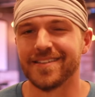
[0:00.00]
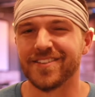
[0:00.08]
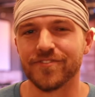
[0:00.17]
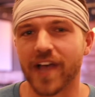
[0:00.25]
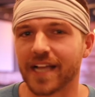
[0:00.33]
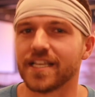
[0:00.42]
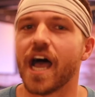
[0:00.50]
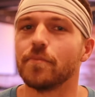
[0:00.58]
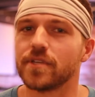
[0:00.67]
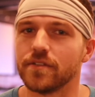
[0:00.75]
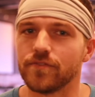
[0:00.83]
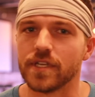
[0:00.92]
In fact, I'm
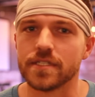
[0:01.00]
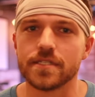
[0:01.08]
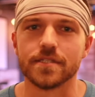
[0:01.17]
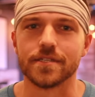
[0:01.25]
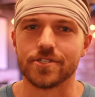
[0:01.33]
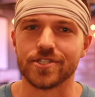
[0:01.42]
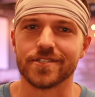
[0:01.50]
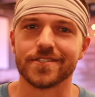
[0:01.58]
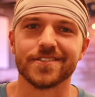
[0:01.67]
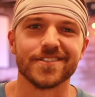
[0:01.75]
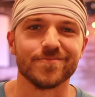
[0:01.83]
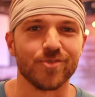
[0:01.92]
convinced that
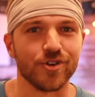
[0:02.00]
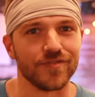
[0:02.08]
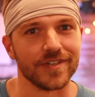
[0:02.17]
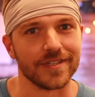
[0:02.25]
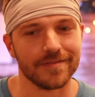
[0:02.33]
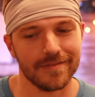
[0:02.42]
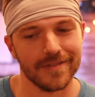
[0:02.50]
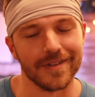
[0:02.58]
Jesus is more of a